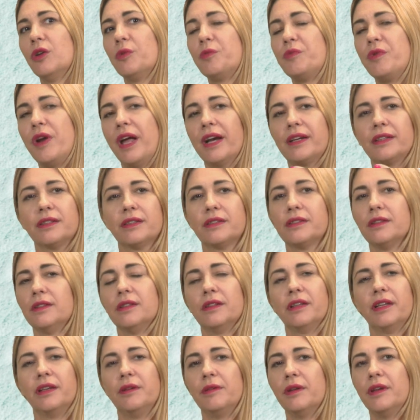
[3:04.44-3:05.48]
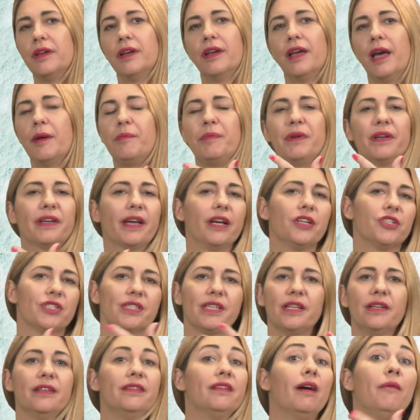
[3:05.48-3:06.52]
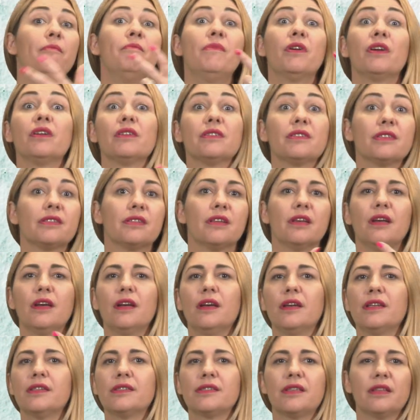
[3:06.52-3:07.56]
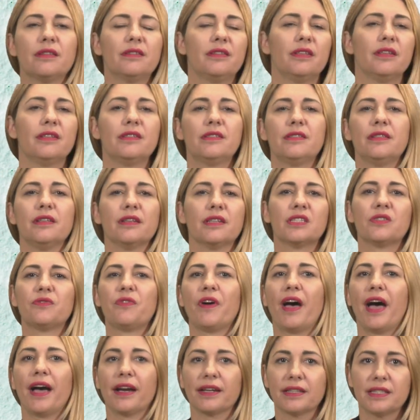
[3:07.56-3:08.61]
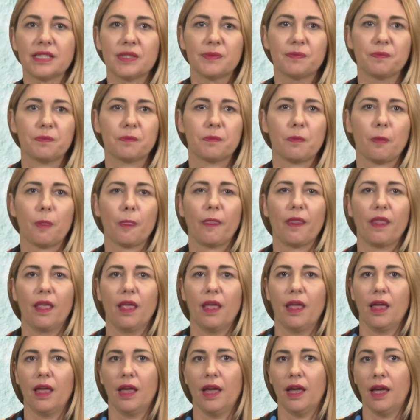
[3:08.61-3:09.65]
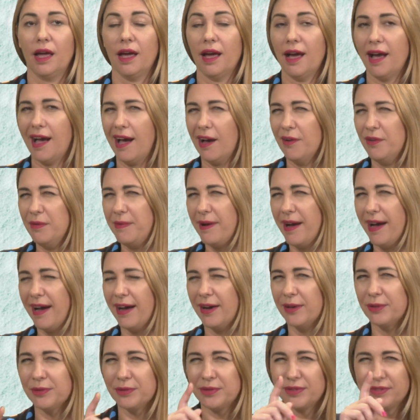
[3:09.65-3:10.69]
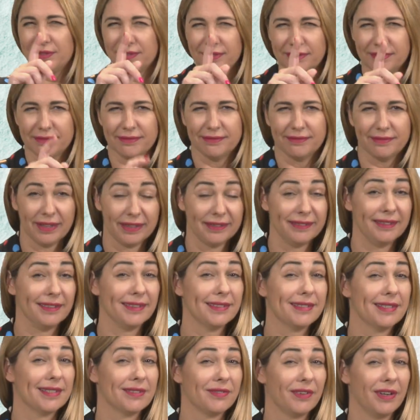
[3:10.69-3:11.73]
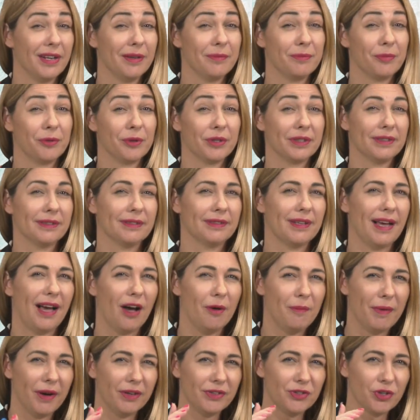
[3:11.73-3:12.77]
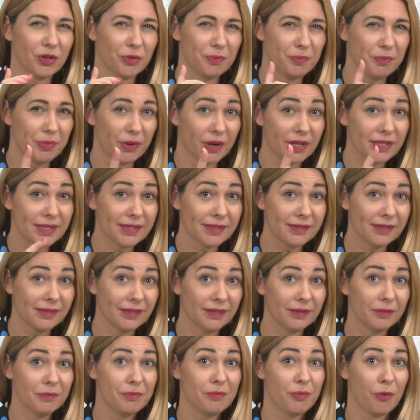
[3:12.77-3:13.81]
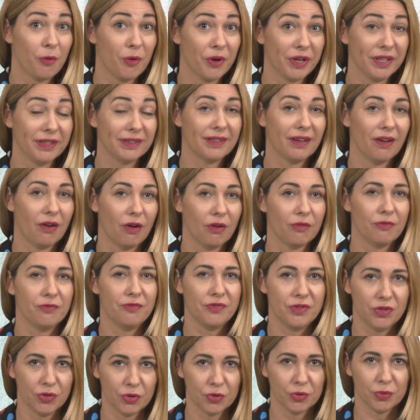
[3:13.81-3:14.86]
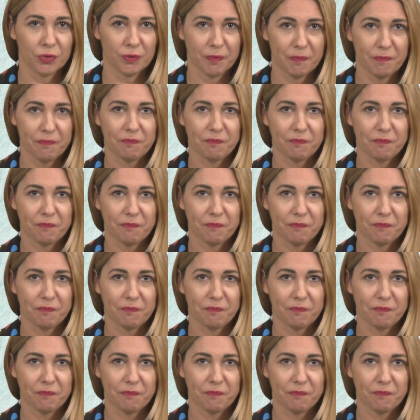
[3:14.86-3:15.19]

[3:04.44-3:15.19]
or practical applications, any numbers, statistics, facts? How about, and this is very important, how about your personal point of view?